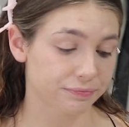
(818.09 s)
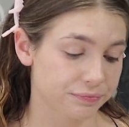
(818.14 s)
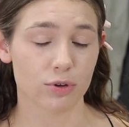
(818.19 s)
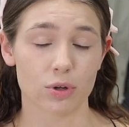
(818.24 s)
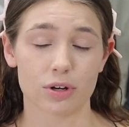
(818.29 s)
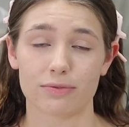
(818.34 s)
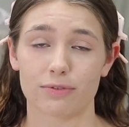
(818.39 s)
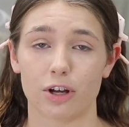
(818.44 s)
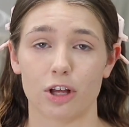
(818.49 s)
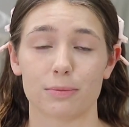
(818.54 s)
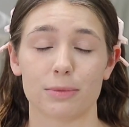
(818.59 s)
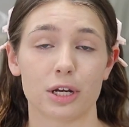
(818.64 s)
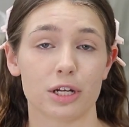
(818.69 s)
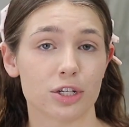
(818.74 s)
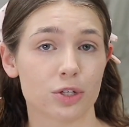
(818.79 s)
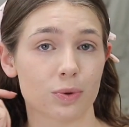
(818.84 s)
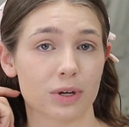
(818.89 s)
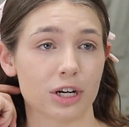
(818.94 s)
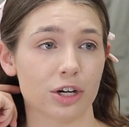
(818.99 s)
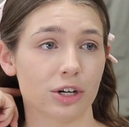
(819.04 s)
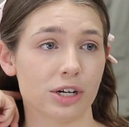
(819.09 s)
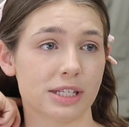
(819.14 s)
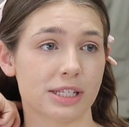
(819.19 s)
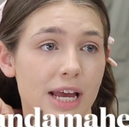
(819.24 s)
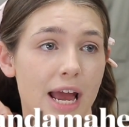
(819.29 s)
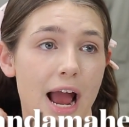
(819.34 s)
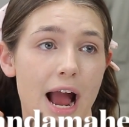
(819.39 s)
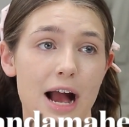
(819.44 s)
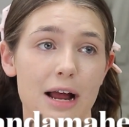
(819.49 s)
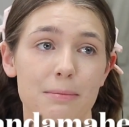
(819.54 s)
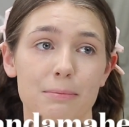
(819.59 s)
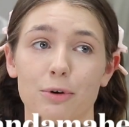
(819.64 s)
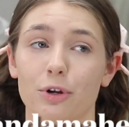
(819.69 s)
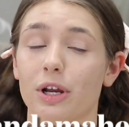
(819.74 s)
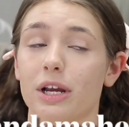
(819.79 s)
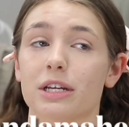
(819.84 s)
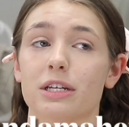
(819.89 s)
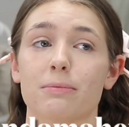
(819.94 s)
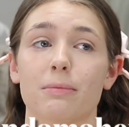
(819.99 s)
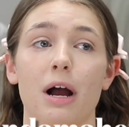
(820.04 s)
If you want to follow me on Twitter, it's at
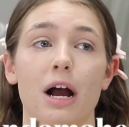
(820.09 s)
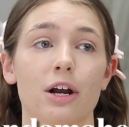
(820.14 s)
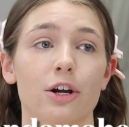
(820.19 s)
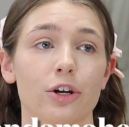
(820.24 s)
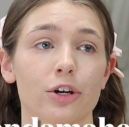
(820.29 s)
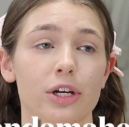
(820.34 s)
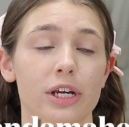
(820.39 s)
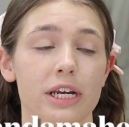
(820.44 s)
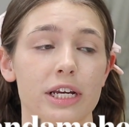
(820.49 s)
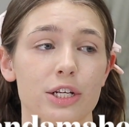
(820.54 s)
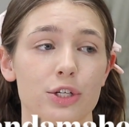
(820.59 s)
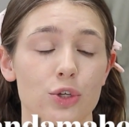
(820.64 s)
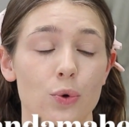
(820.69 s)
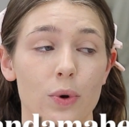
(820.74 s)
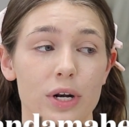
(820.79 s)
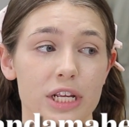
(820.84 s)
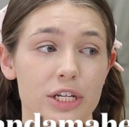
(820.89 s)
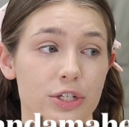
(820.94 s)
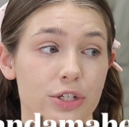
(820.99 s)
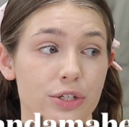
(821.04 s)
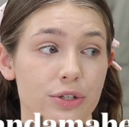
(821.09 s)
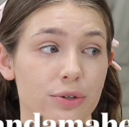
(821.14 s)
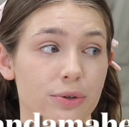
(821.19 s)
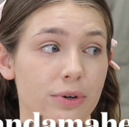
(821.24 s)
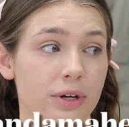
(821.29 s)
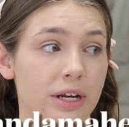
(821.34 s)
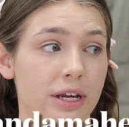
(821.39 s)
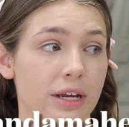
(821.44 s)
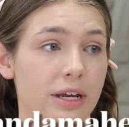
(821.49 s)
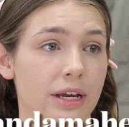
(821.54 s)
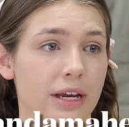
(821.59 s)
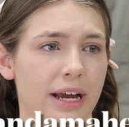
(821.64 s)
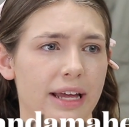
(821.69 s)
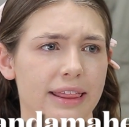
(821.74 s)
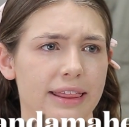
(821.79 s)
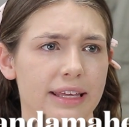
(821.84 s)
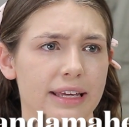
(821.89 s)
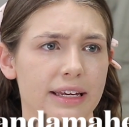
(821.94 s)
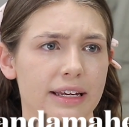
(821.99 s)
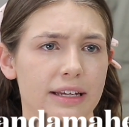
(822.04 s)
MirandaMahari22, I
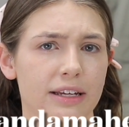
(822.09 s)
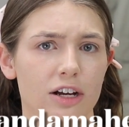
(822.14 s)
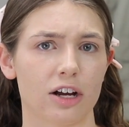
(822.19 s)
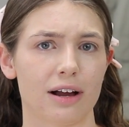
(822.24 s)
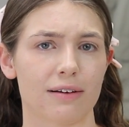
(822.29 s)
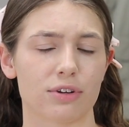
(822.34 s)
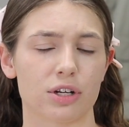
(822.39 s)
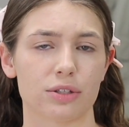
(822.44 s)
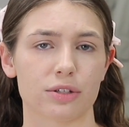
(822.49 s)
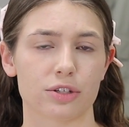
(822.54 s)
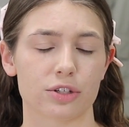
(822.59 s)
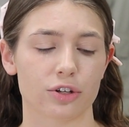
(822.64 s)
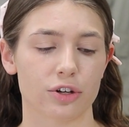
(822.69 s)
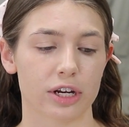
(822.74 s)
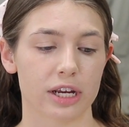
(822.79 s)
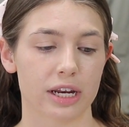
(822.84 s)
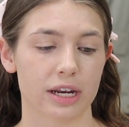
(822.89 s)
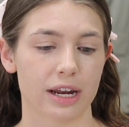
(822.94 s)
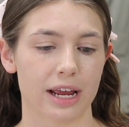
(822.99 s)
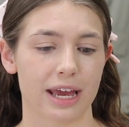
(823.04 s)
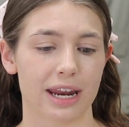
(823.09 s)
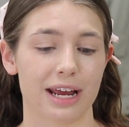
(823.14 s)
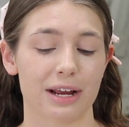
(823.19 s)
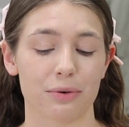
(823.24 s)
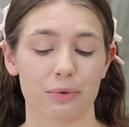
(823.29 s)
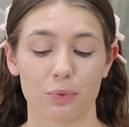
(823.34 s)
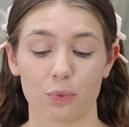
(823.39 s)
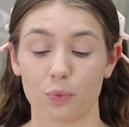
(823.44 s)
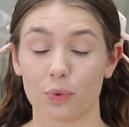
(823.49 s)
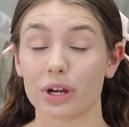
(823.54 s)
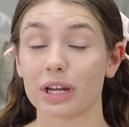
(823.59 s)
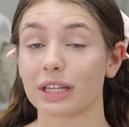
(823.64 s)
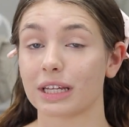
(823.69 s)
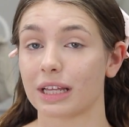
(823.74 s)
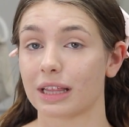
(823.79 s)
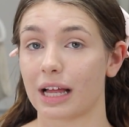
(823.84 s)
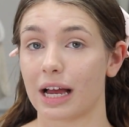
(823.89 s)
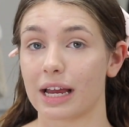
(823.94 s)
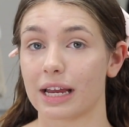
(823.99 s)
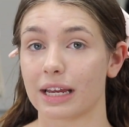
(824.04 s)
think. I'll have it on the screen. And I really
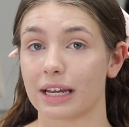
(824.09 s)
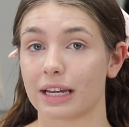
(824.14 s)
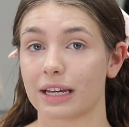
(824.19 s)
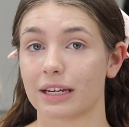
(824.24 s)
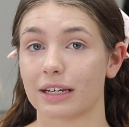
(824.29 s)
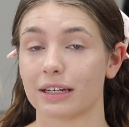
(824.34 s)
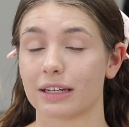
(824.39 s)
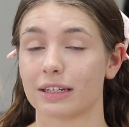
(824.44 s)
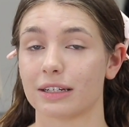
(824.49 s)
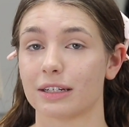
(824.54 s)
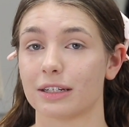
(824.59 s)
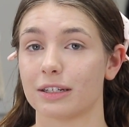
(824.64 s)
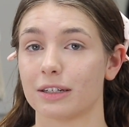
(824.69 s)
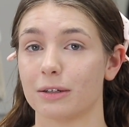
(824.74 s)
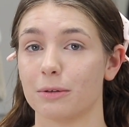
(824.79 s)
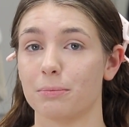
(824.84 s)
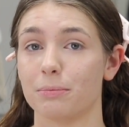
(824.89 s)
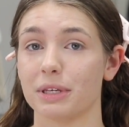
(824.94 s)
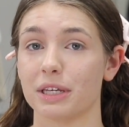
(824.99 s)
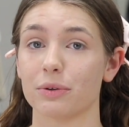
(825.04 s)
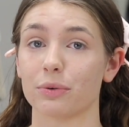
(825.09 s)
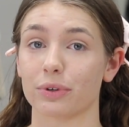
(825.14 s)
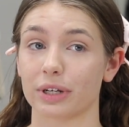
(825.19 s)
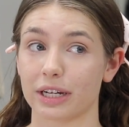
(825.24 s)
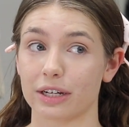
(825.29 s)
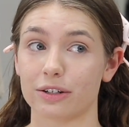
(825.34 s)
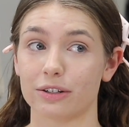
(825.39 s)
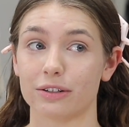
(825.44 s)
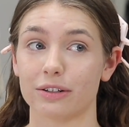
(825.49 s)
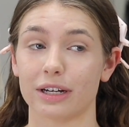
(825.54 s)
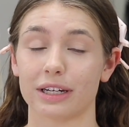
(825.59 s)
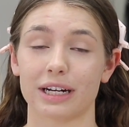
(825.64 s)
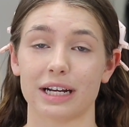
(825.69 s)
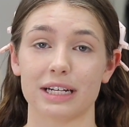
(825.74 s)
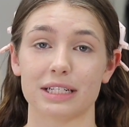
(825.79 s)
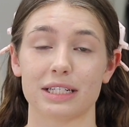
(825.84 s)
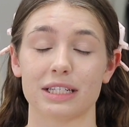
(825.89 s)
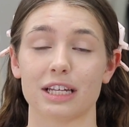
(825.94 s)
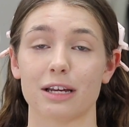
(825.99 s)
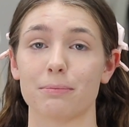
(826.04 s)
like Be Real, and I
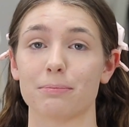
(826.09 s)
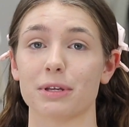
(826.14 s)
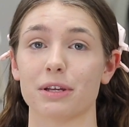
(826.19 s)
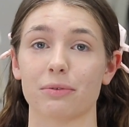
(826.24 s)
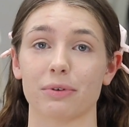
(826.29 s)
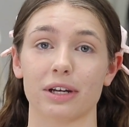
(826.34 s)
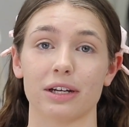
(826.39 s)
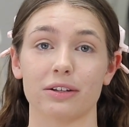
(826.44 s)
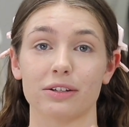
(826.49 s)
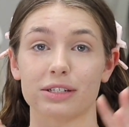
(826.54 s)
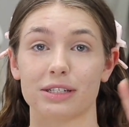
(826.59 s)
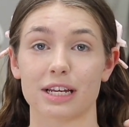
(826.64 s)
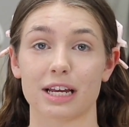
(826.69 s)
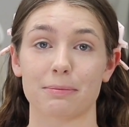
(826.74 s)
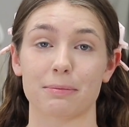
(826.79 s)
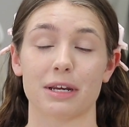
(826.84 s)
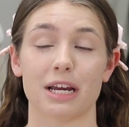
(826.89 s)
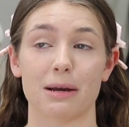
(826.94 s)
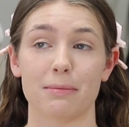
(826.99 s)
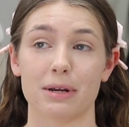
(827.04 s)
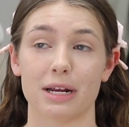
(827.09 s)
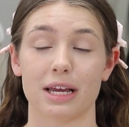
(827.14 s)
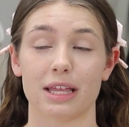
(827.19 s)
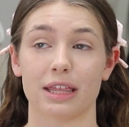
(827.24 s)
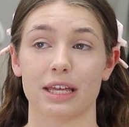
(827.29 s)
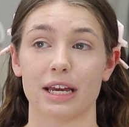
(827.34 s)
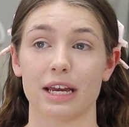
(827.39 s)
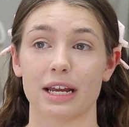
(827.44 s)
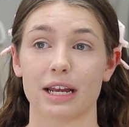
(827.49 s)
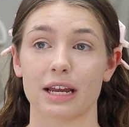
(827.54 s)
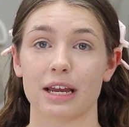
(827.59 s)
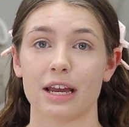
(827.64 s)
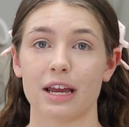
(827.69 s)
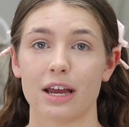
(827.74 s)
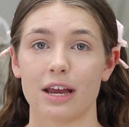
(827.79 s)
see that Be Real is like becoming a thing.